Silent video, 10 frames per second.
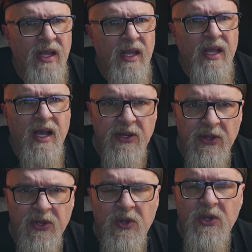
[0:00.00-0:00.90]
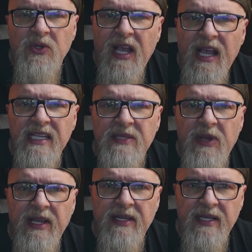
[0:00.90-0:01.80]
Another crucial
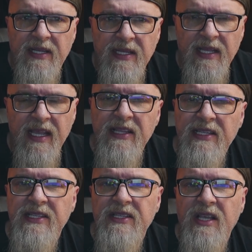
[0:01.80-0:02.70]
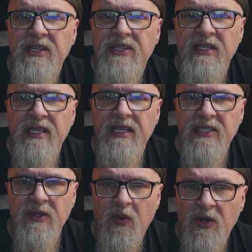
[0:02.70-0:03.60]
aspect in this discussion is
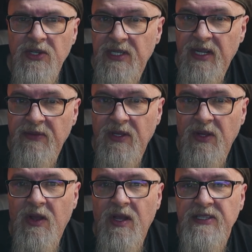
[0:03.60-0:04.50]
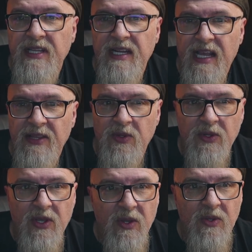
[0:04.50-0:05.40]
the origin of the laws and ethical
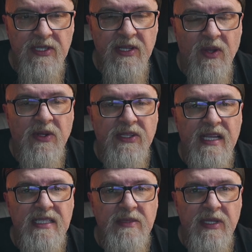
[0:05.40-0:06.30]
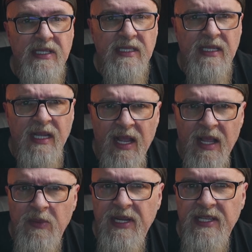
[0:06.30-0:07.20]
codes in the Old Testament.
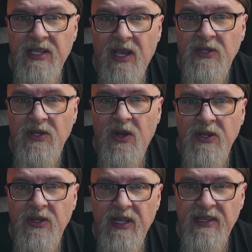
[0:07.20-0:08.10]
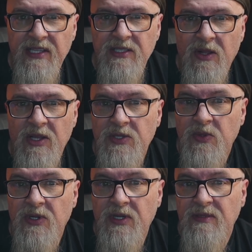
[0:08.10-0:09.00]
Many scholars argue that these laws
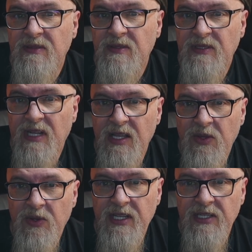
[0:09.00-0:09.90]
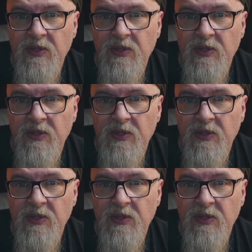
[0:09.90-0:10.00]
were not unique to